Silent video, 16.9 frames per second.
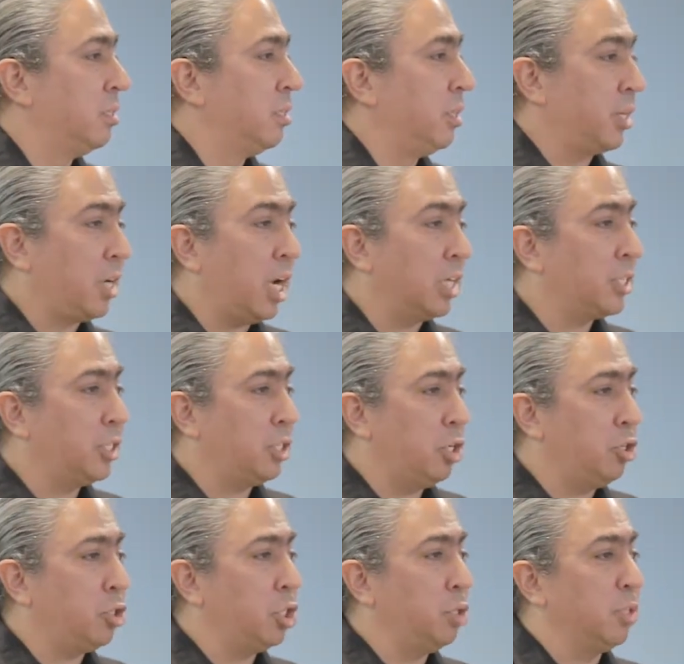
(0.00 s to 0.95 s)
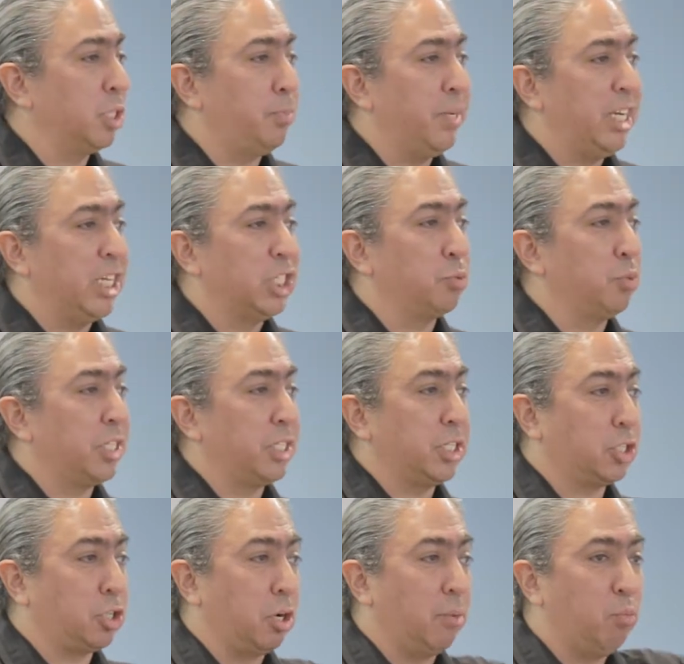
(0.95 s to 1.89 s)
The Constitution, which begins with
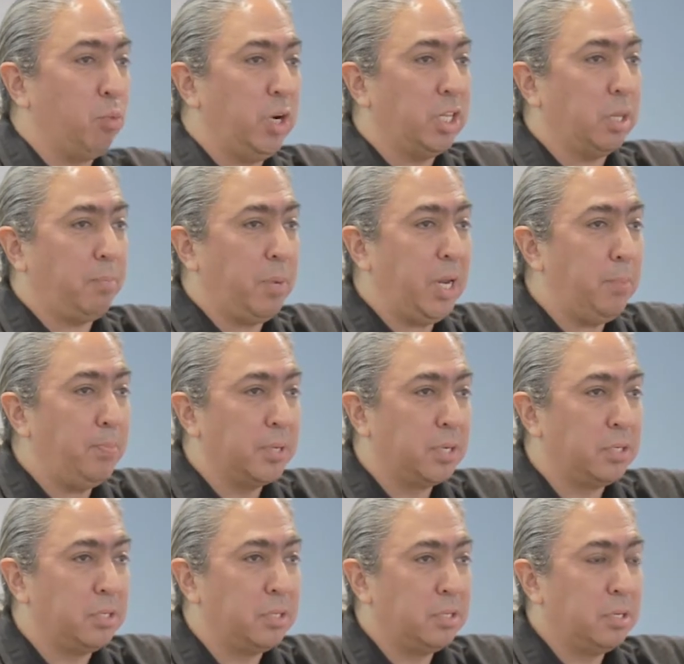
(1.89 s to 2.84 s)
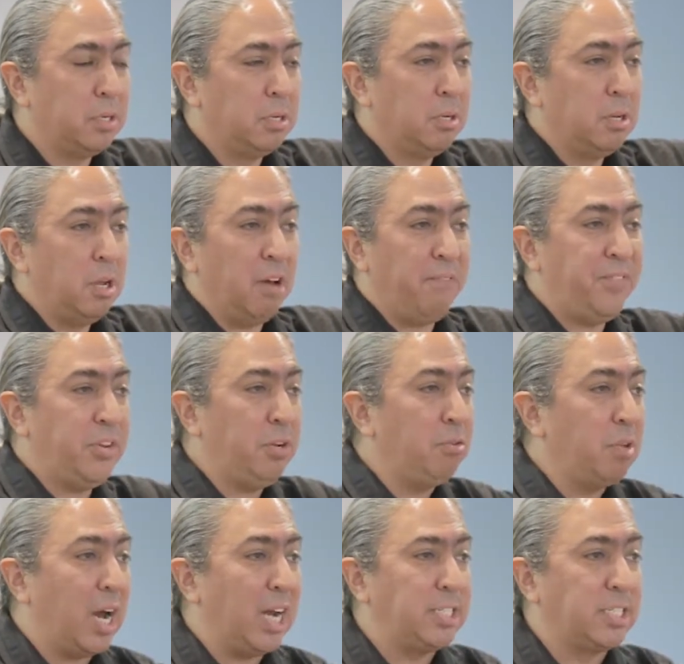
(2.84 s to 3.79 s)
this term, we the people, a few
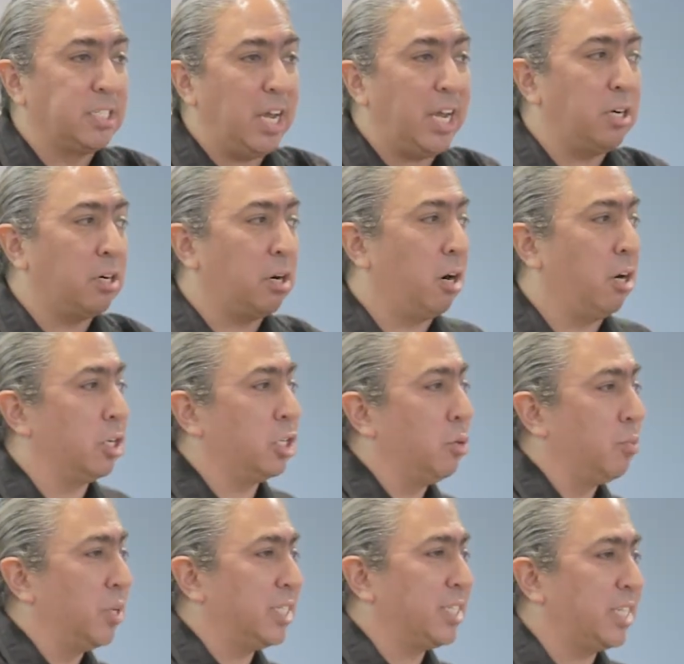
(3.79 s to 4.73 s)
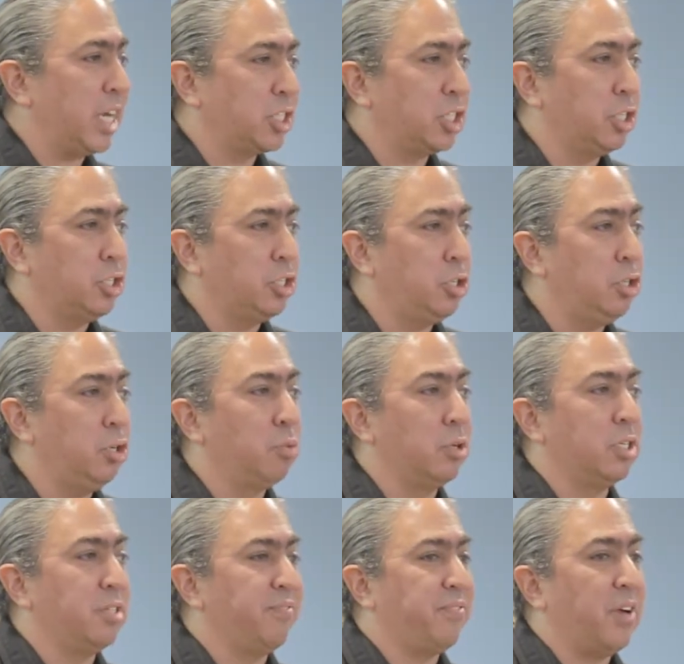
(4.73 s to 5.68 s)
lines later, Article 1, Section 2,
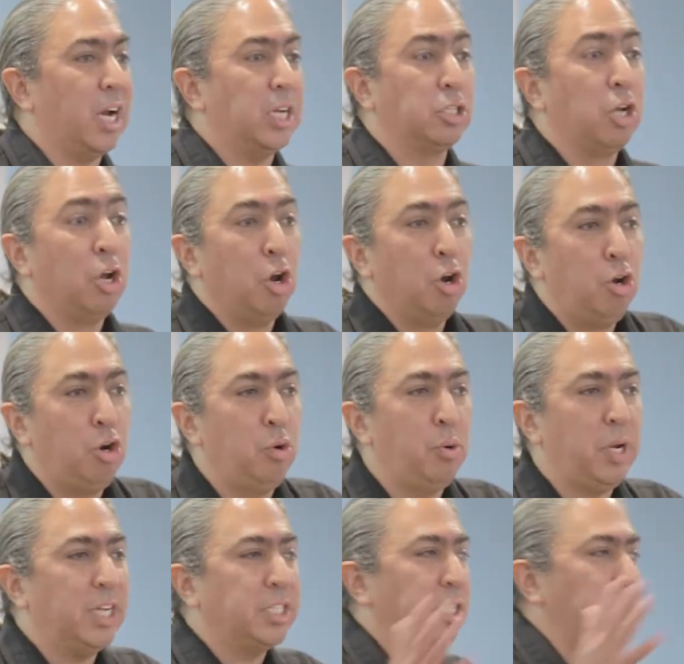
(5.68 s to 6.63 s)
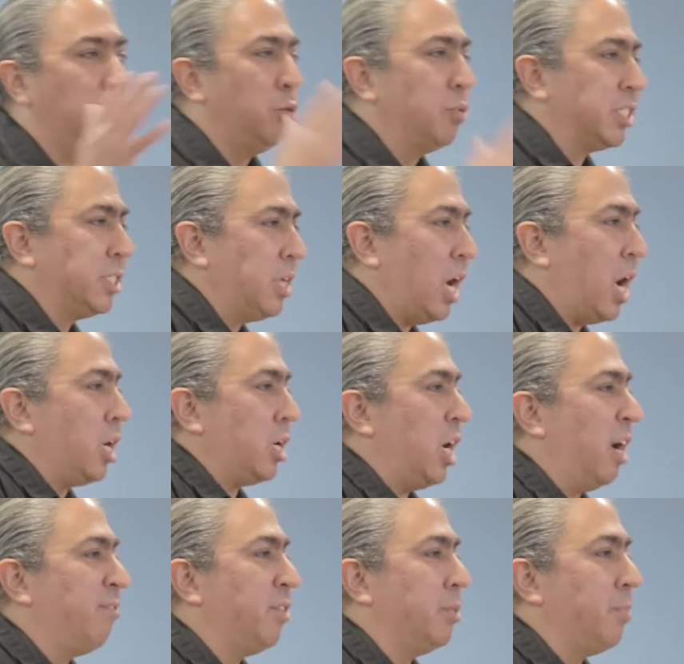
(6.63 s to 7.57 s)
where it defines who is and who is not
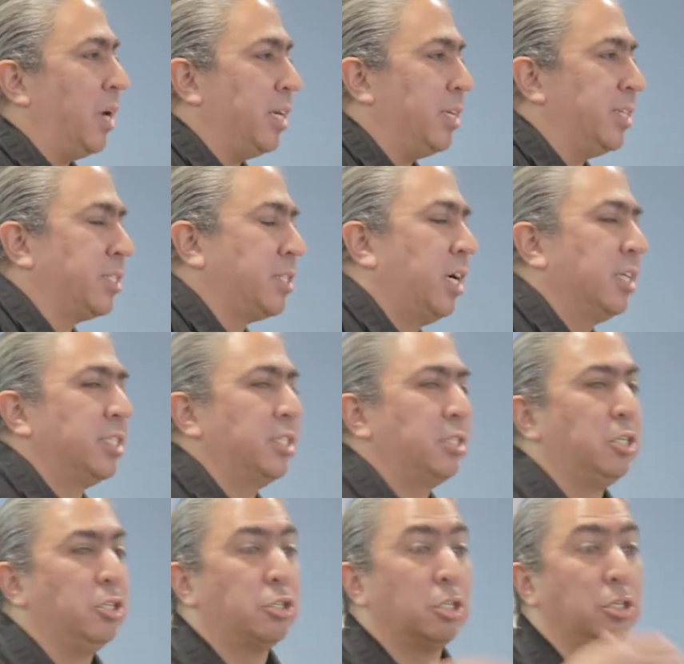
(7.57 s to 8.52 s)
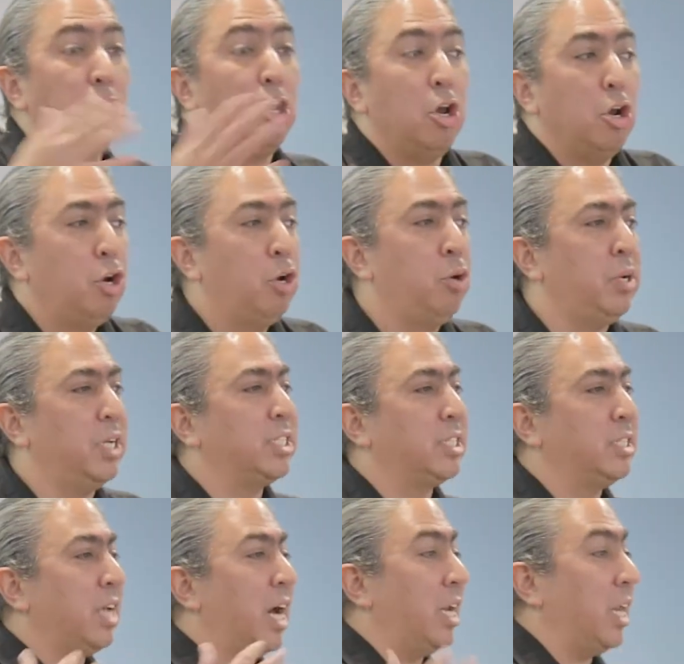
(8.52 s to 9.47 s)
covered by this Constitution, who is
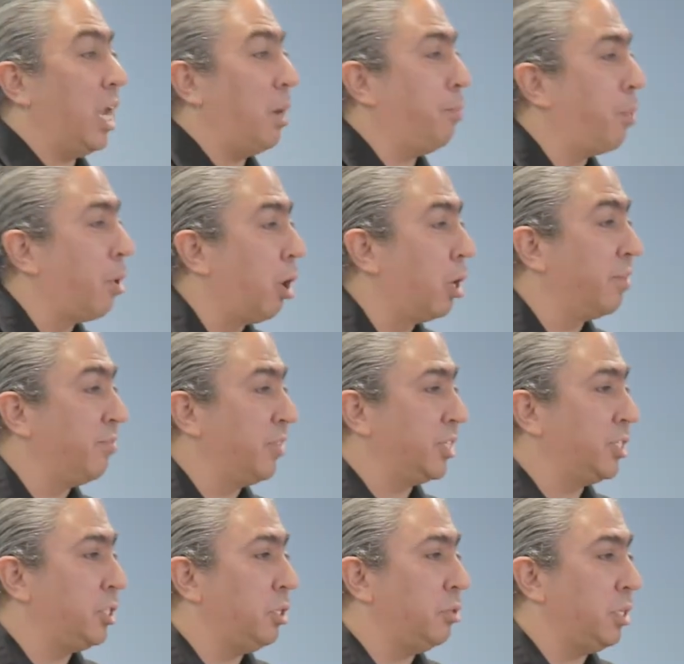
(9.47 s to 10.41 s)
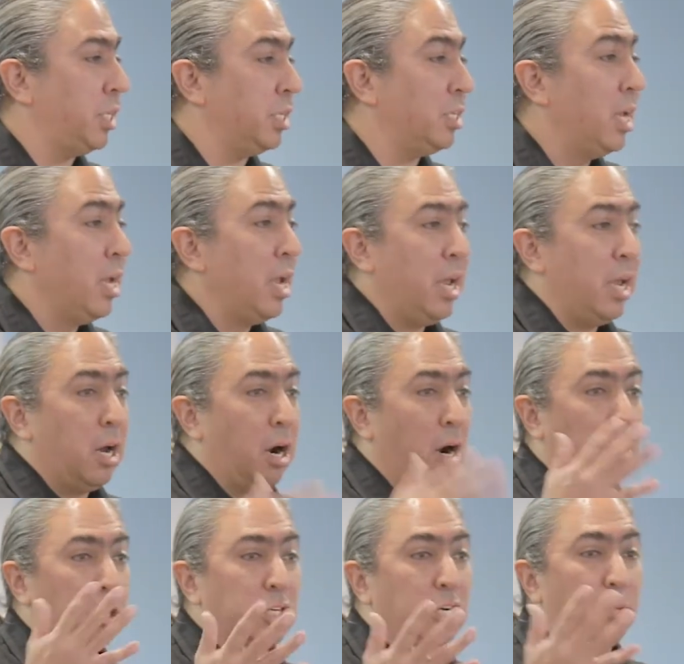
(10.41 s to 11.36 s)
and not a part of this union.
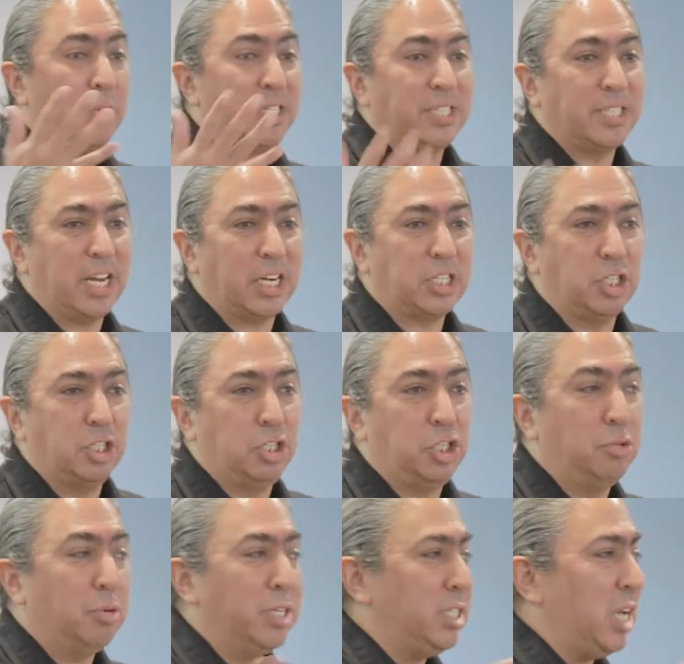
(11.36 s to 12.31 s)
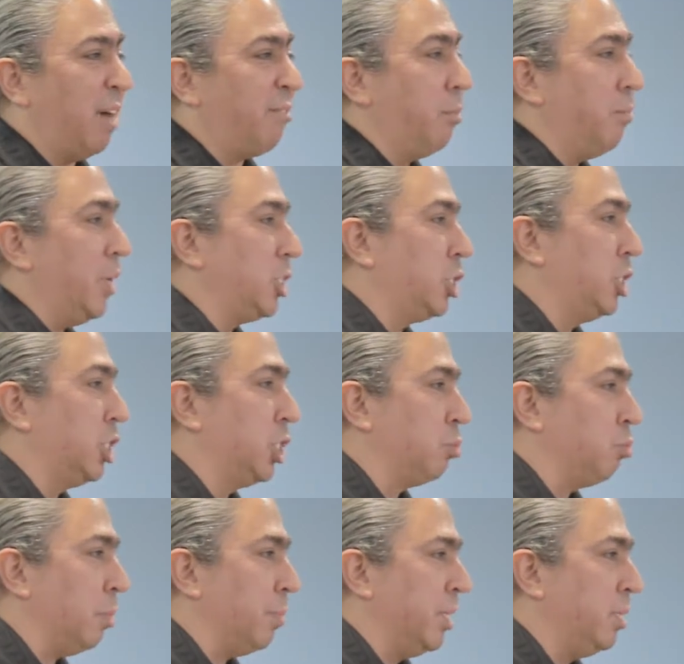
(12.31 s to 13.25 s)
Article 1, Section 2, it never mentions
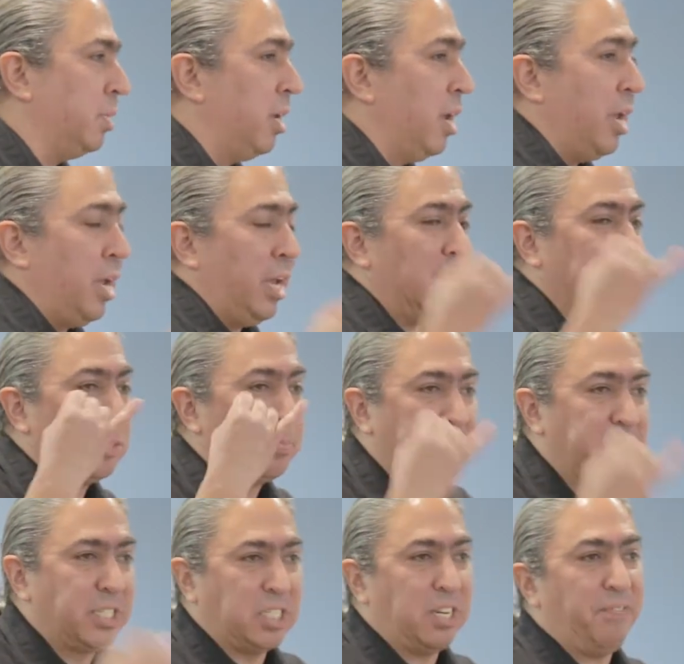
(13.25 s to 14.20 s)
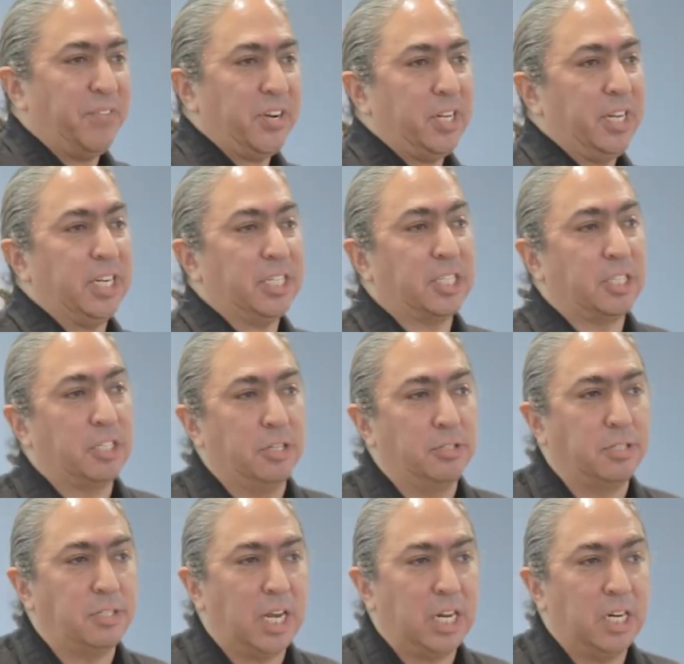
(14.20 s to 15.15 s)
women. It specifically
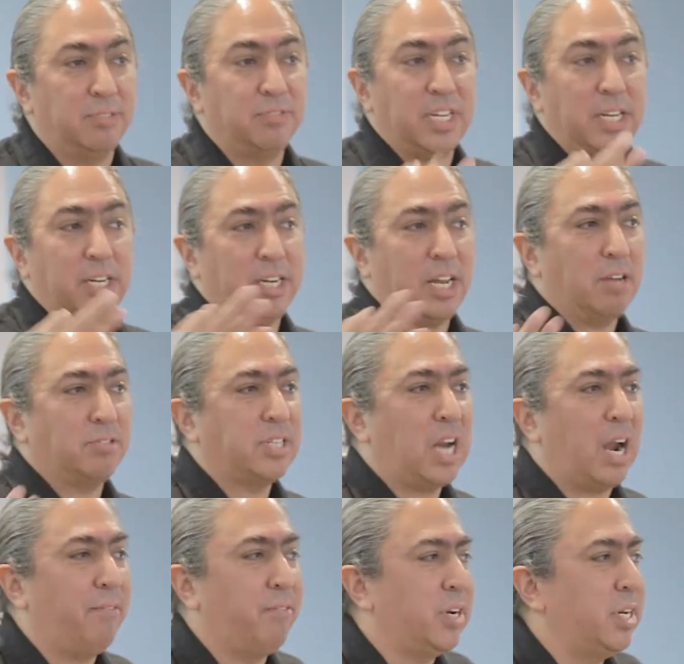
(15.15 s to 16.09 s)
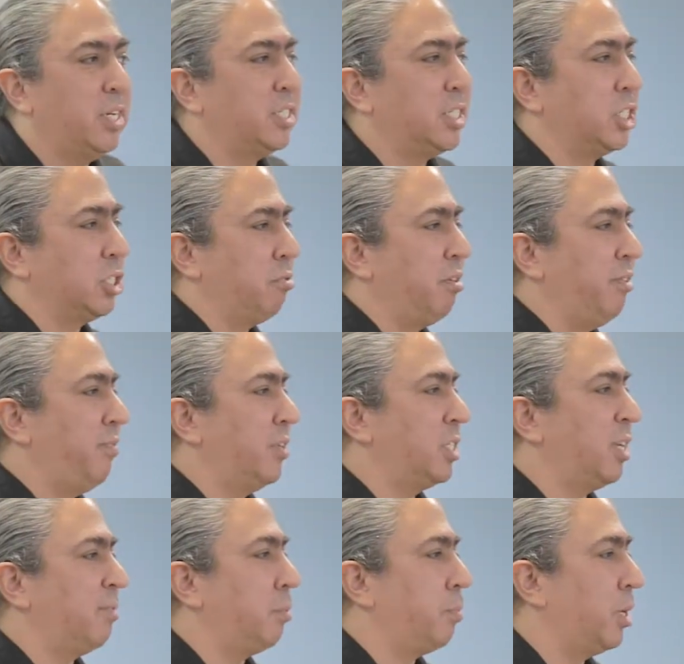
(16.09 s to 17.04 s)
excludes natives, and it counts Africans as
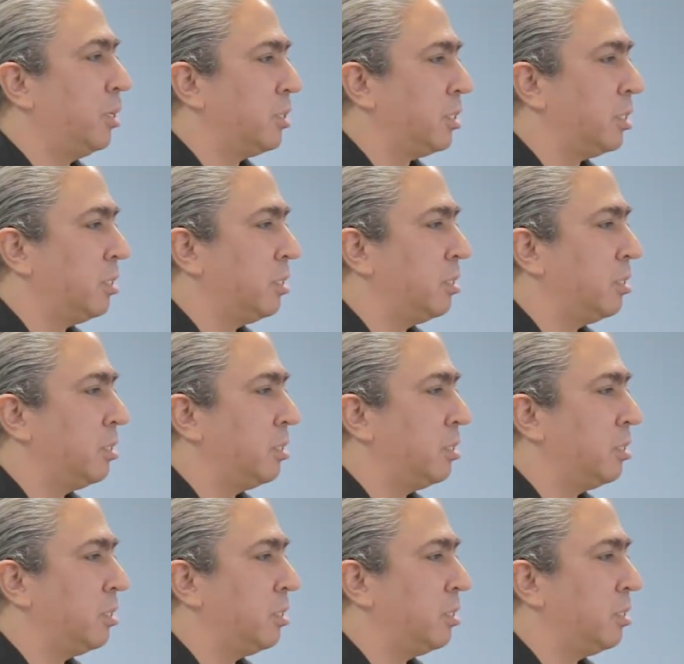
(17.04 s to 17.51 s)
3/5 of a person.